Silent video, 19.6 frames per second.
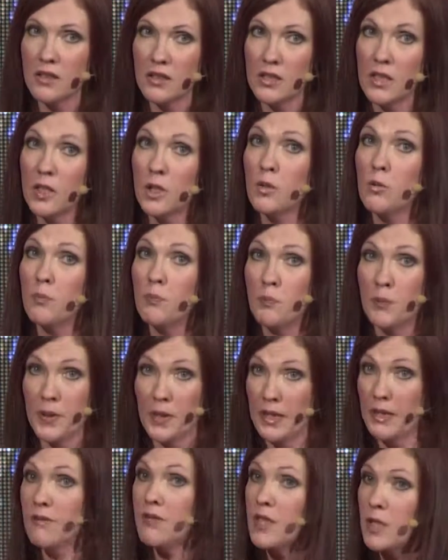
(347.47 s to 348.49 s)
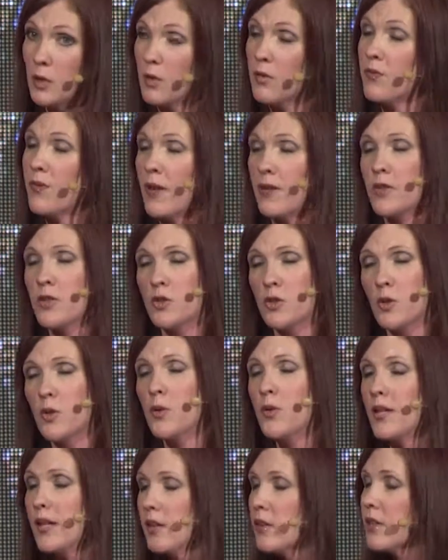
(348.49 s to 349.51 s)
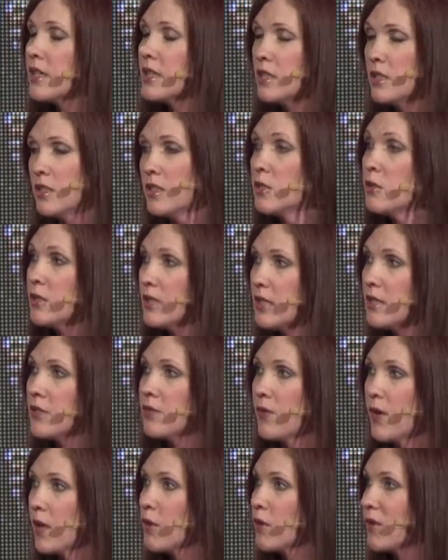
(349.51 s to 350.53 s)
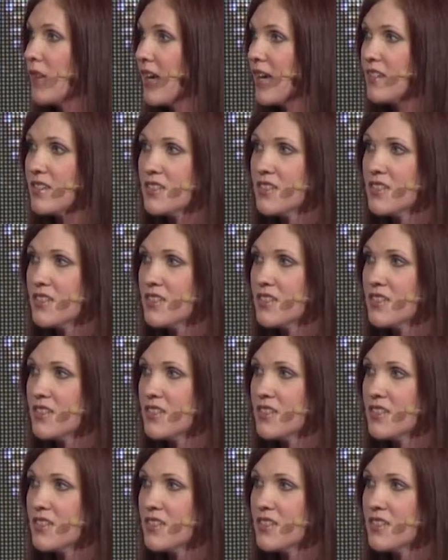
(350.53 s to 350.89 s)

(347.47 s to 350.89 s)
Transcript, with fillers: you believe that you have found the truth here and you need to follow that.